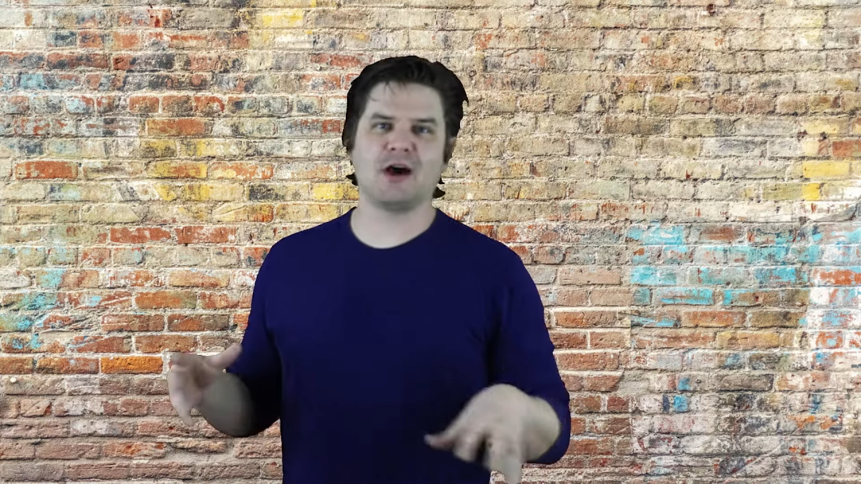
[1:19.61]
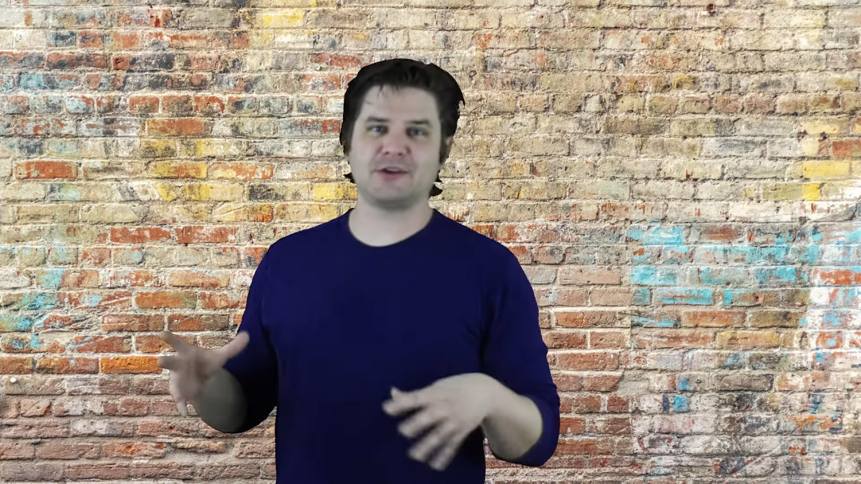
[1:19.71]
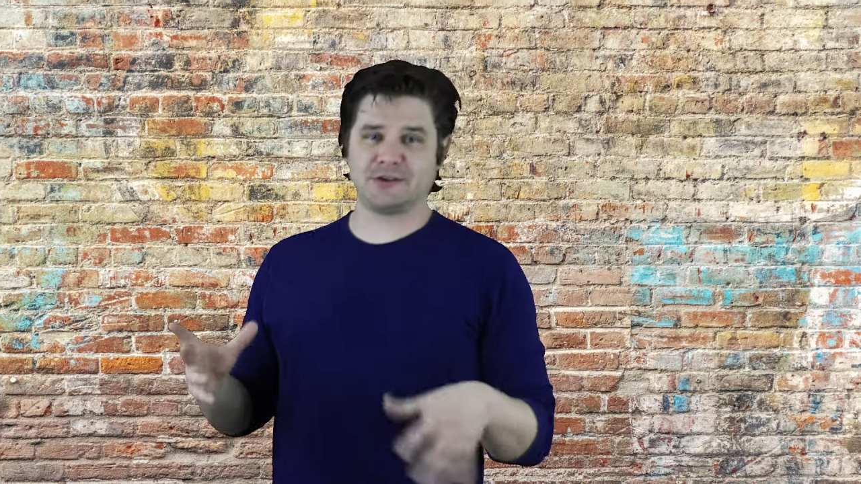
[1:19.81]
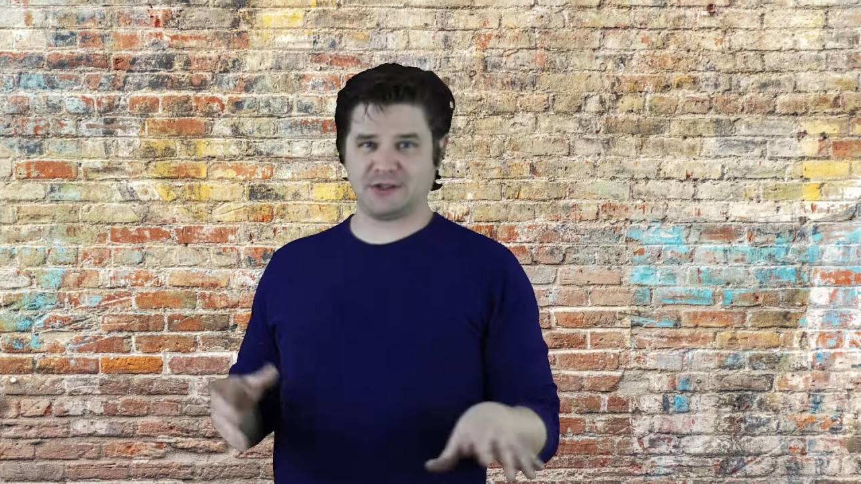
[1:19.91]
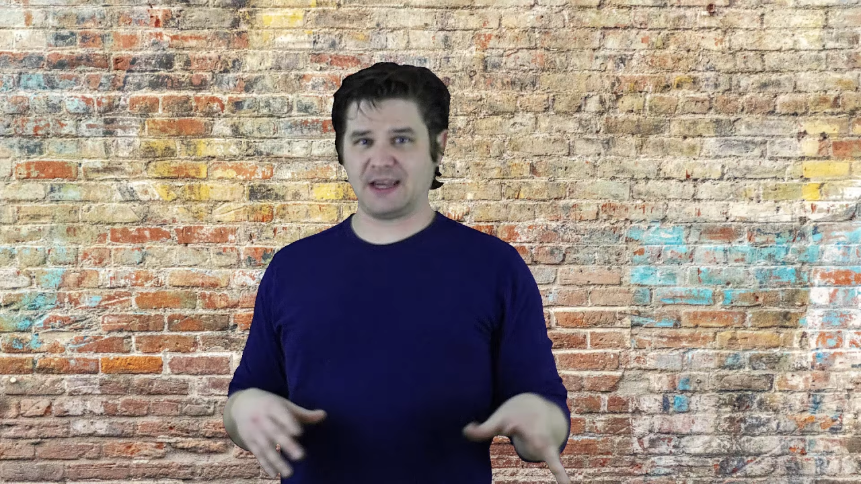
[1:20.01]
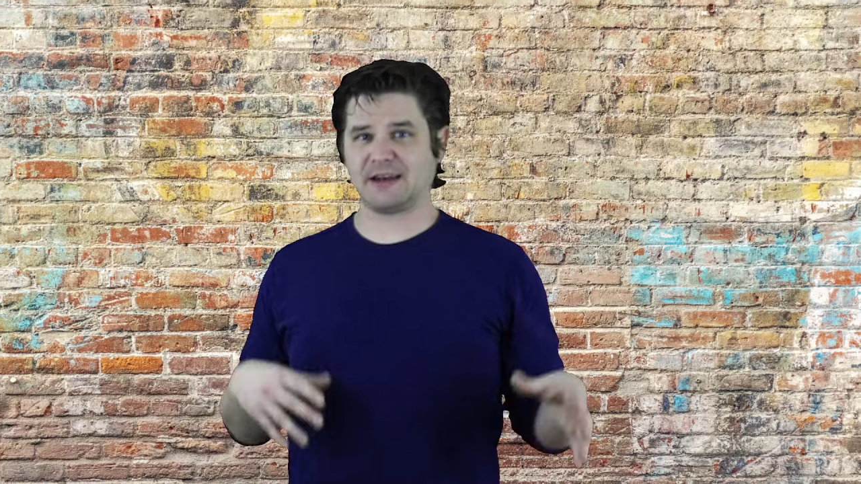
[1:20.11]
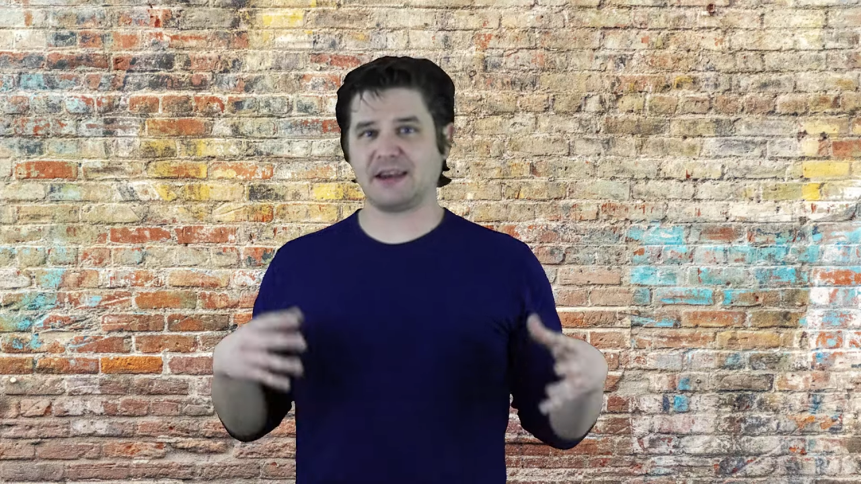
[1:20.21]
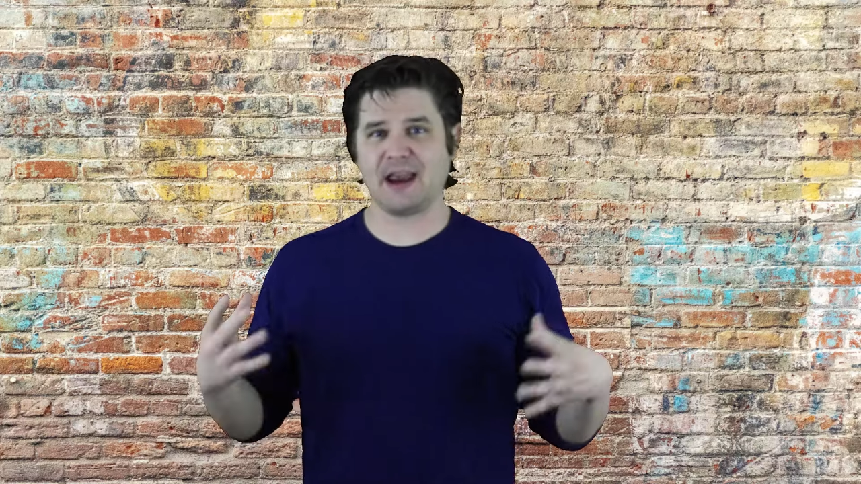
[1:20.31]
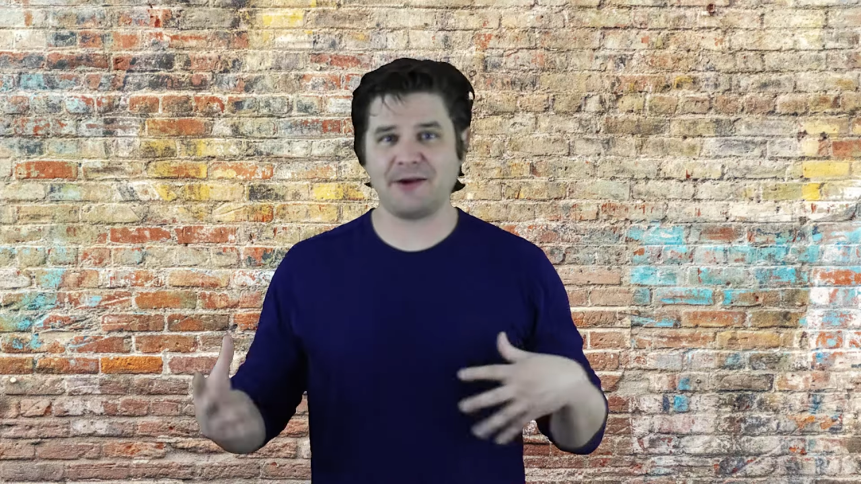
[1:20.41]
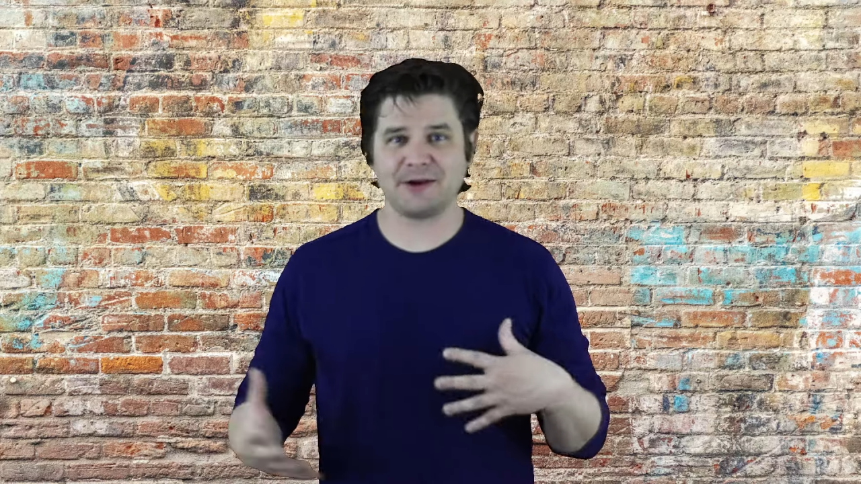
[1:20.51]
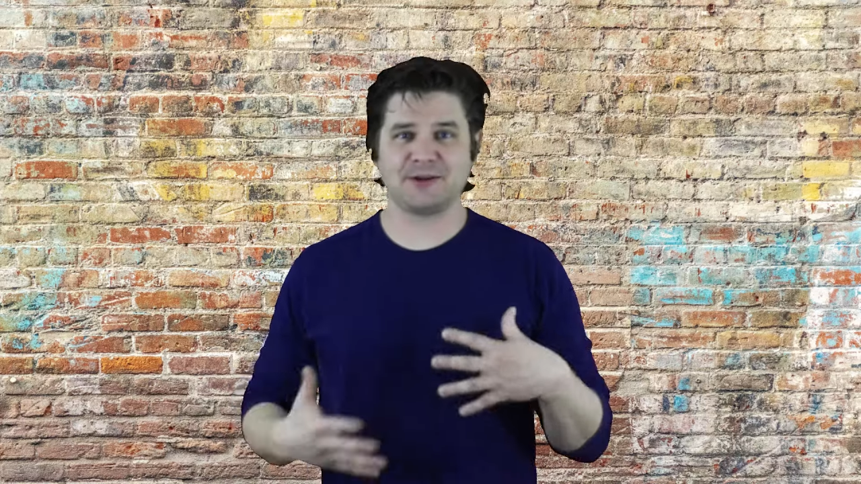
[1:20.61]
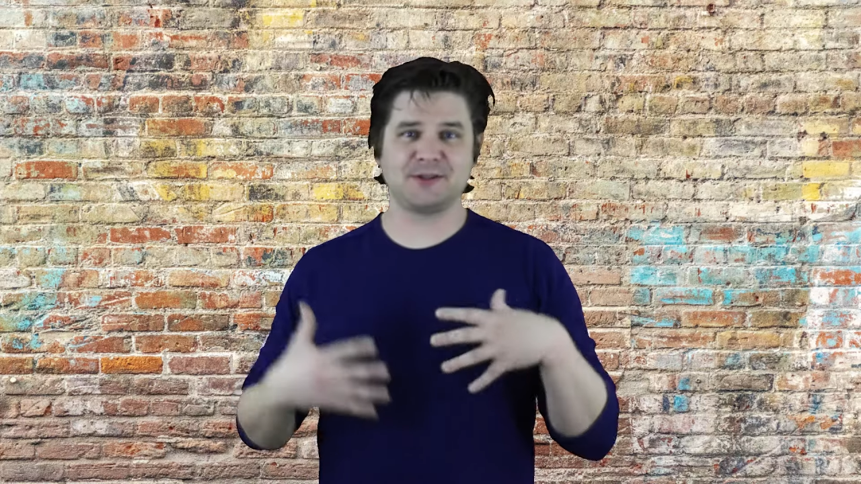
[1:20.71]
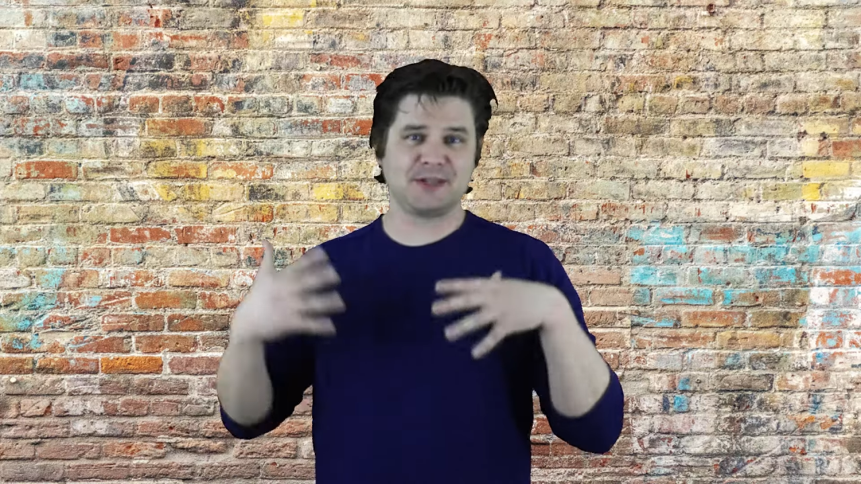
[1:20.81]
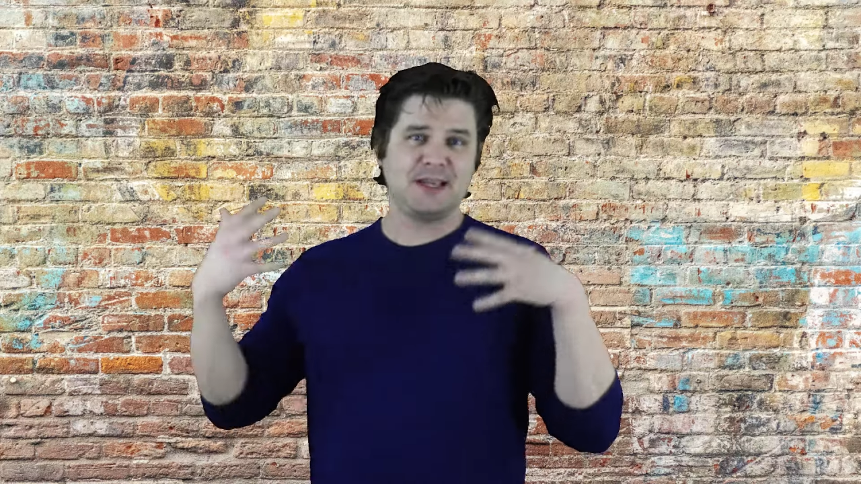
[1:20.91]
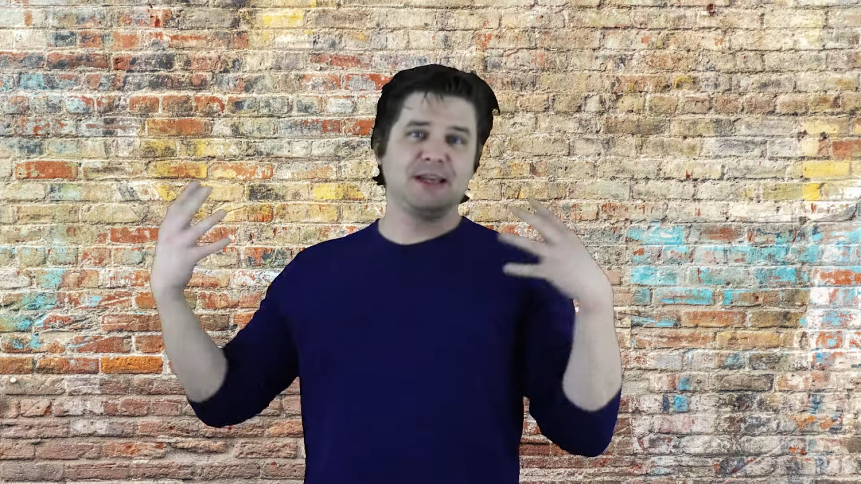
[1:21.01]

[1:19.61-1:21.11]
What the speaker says: understand characters,